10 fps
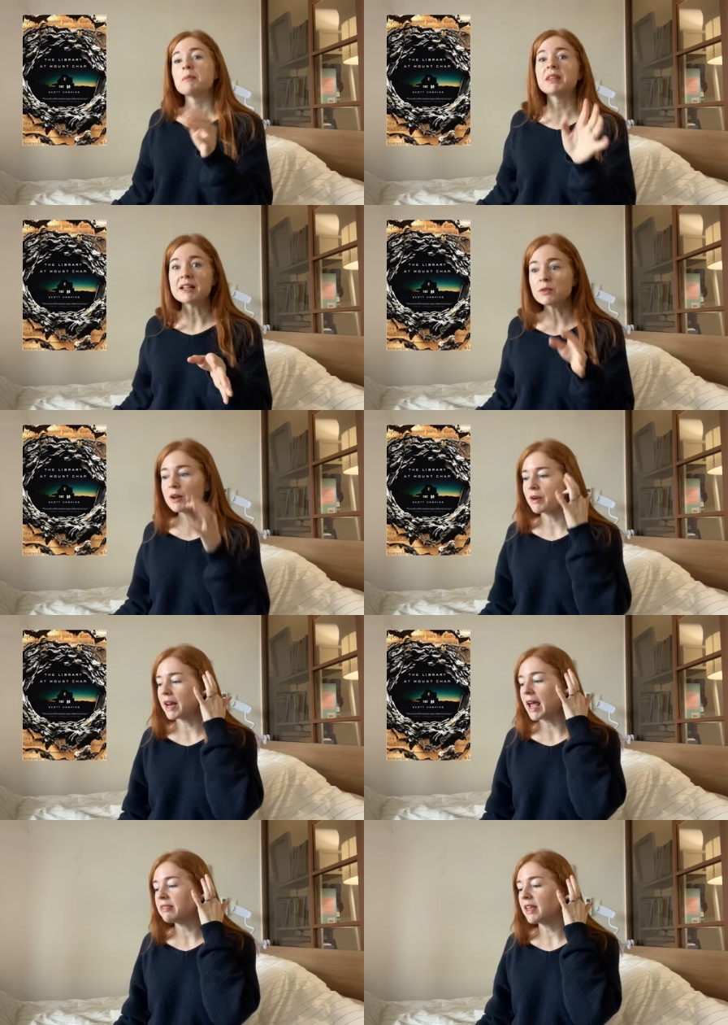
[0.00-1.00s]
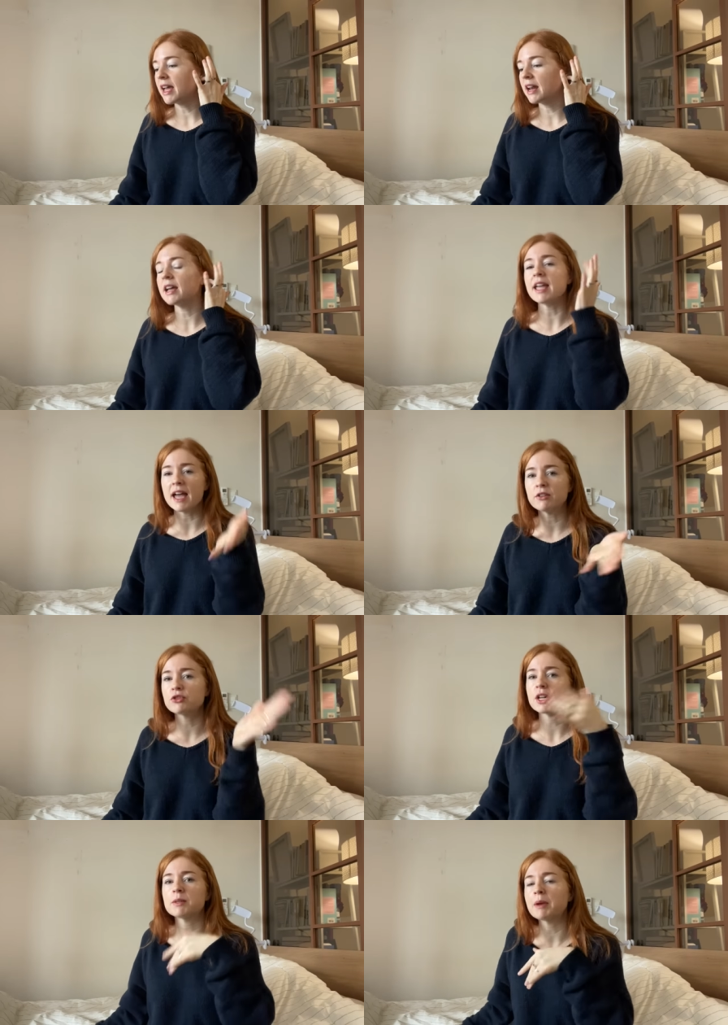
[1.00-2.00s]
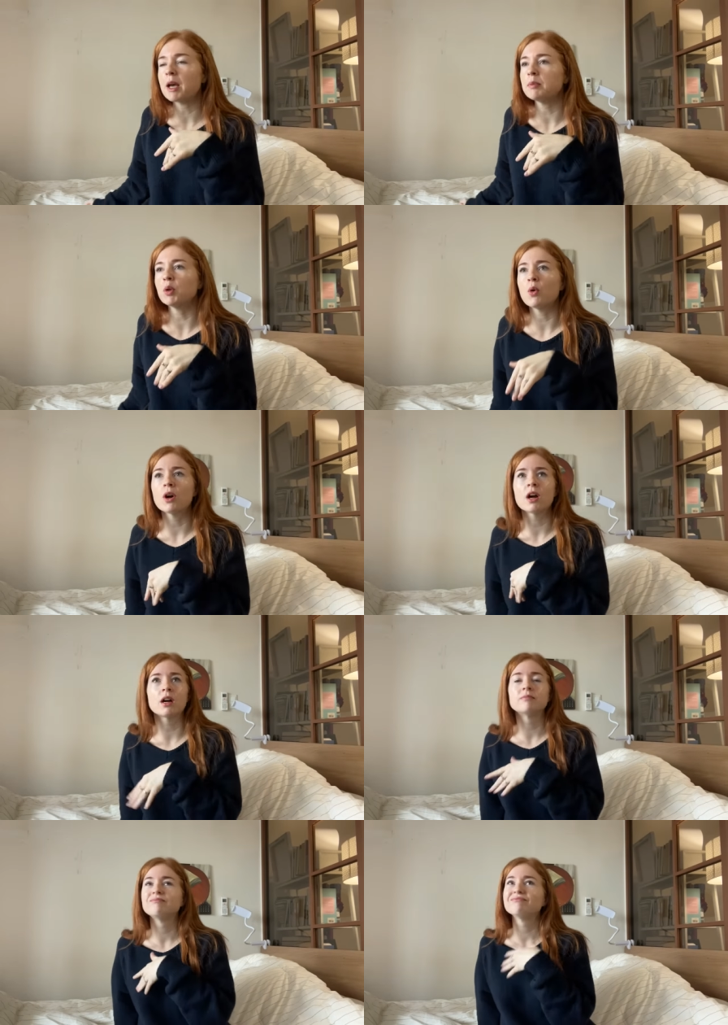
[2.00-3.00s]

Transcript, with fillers: But that's what I read, and then again tried to pick up Lore.